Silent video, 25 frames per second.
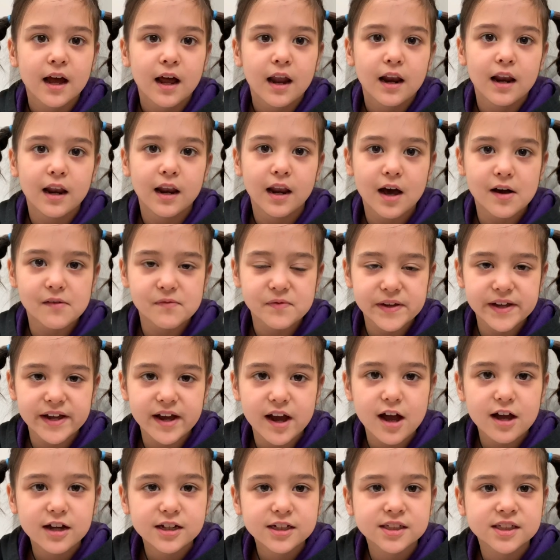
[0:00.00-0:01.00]
Loving
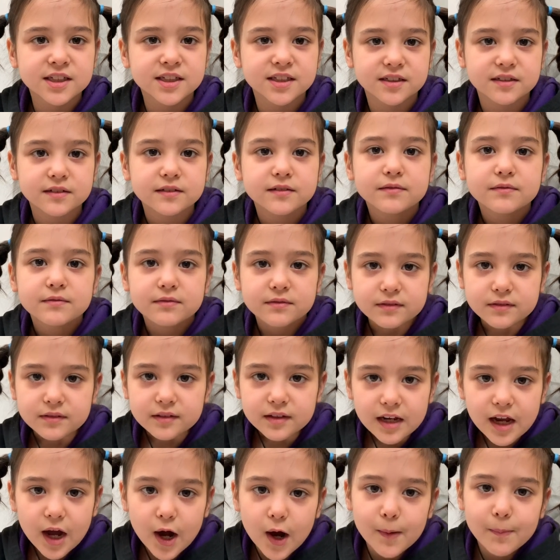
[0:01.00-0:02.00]
us,
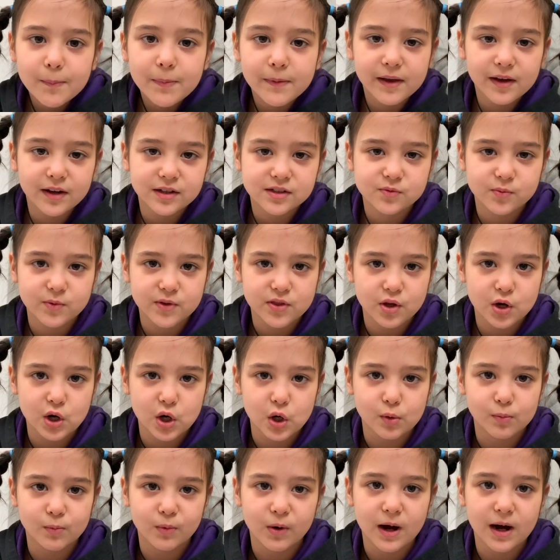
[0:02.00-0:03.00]
helping us with
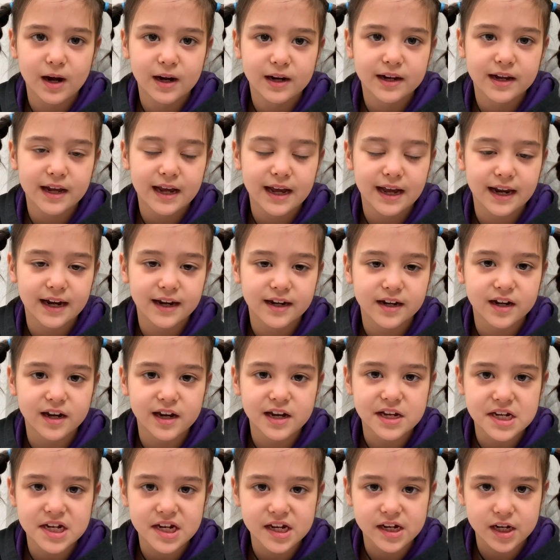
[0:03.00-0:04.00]
homework, and
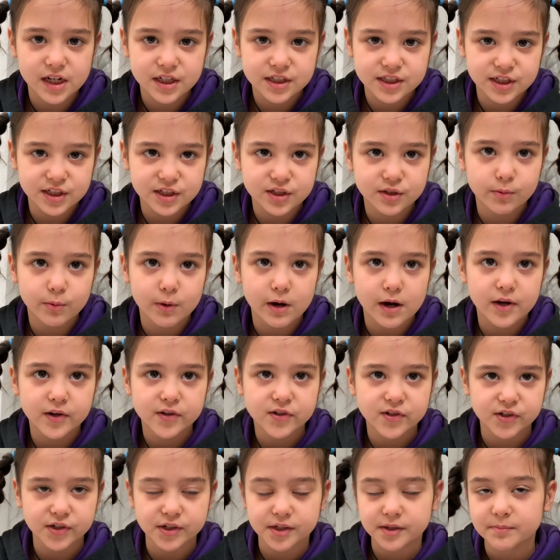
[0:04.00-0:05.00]
leading us into
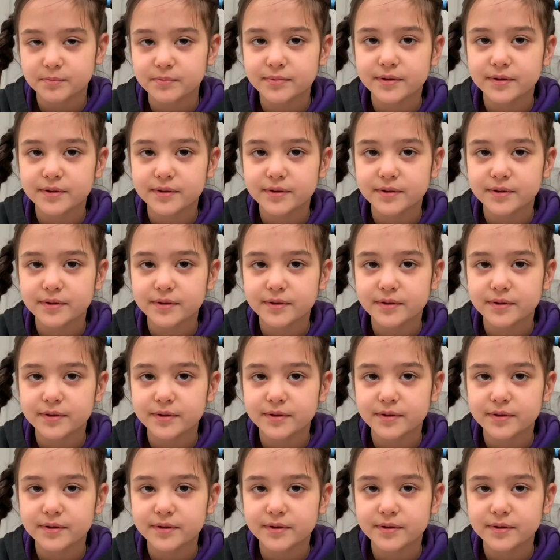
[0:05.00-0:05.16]
worship.